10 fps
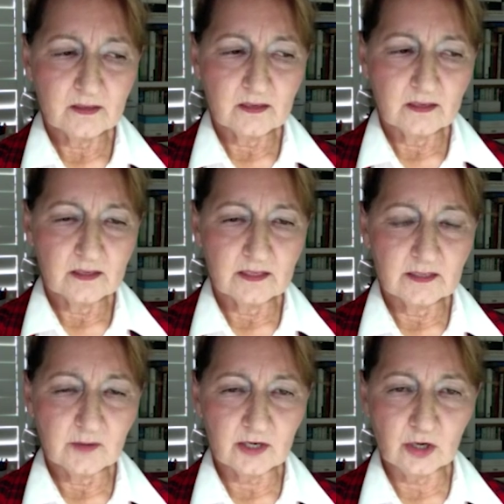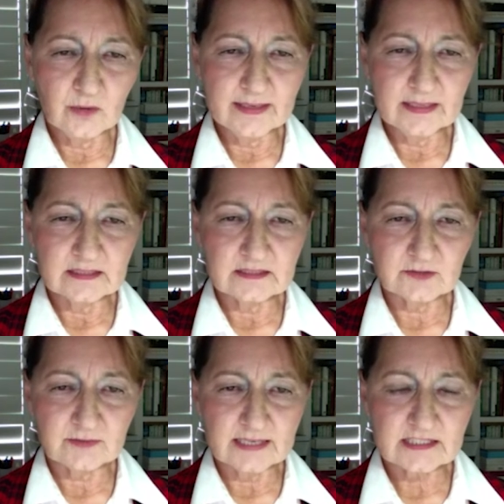are going in a
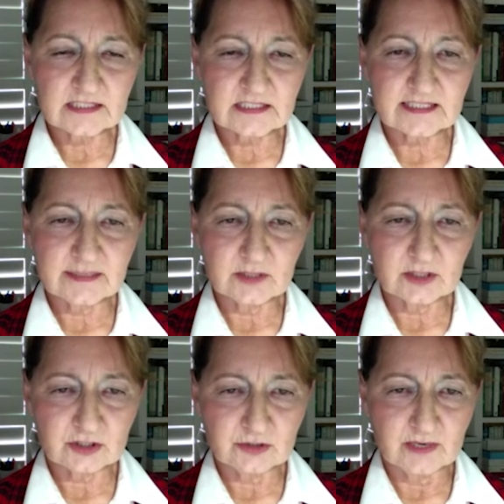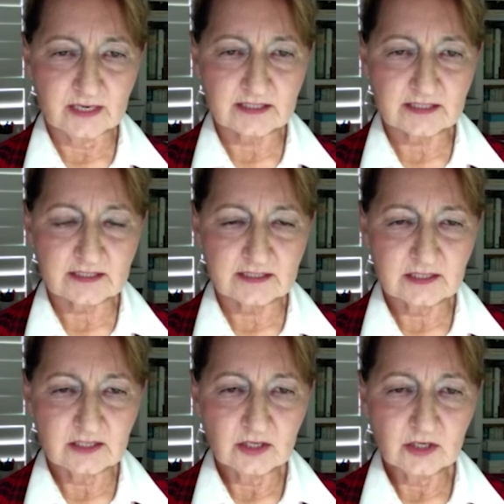direction similar to us,
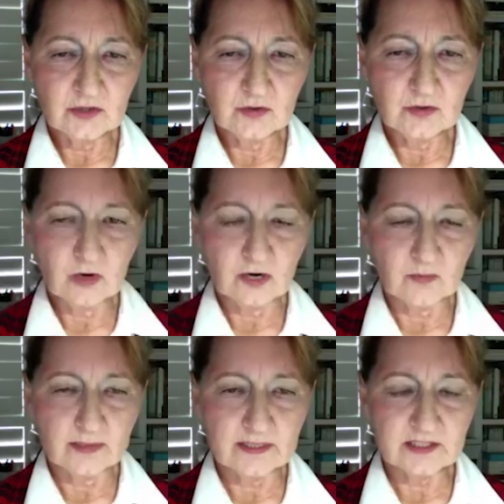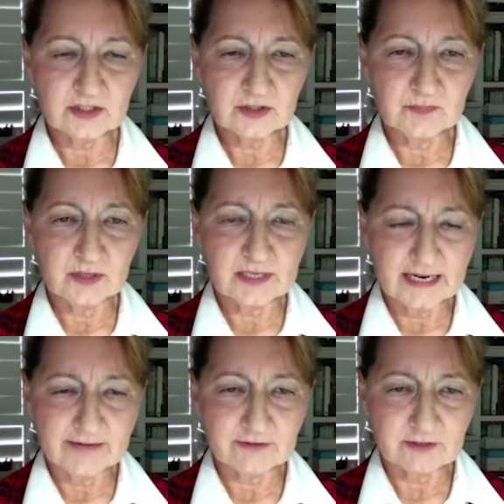who are willing to put
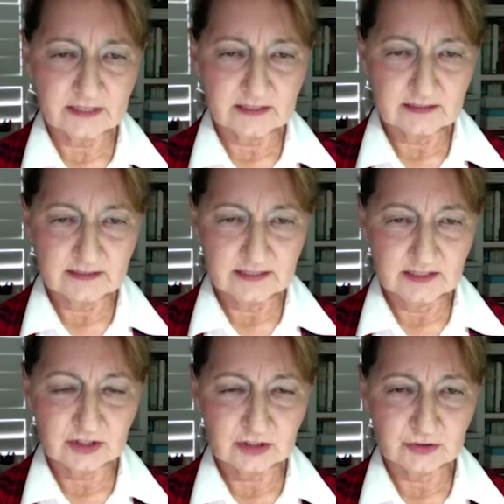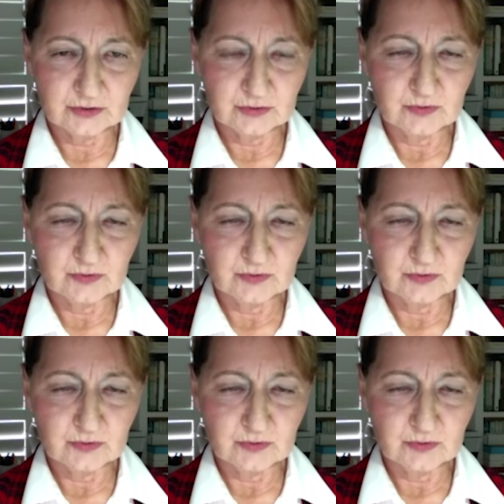effort into